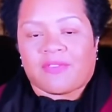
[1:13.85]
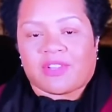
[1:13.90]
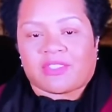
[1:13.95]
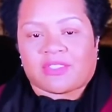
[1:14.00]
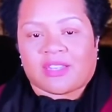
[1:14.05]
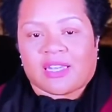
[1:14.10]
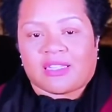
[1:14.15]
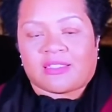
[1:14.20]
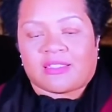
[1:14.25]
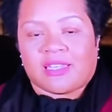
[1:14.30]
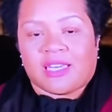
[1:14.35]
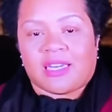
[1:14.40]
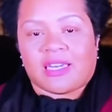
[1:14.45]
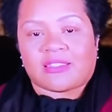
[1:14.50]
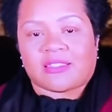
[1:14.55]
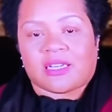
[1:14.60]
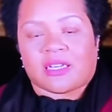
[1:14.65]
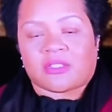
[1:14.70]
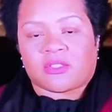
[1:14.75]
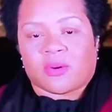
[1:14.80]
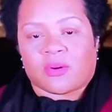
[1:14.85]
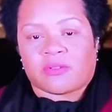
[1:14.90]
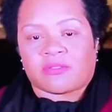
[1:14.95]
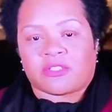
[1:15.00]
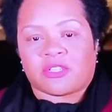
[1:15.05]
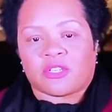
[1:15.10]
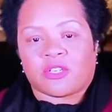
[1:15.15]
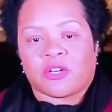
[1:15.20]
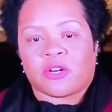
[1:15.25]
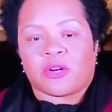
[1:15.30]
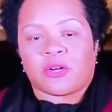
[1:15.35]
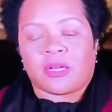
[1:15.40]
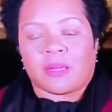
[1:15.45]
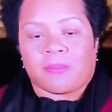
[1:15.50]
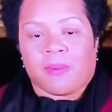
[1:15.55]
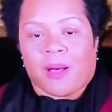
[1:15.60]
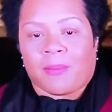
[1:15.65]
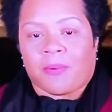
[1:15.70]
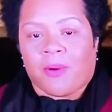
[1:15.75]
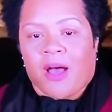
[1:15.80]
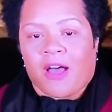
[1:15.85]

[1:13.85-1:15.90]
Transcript: It's seen as a sort of security bubble.